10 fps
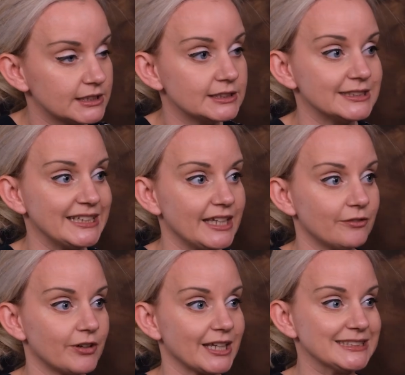and see
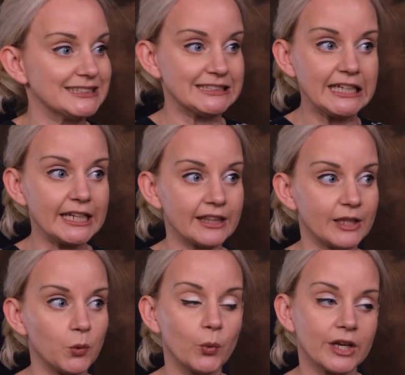if I can see
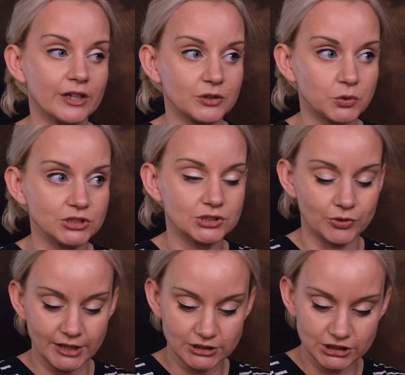anything weird or
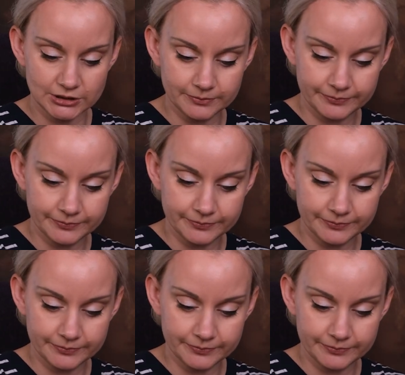strange.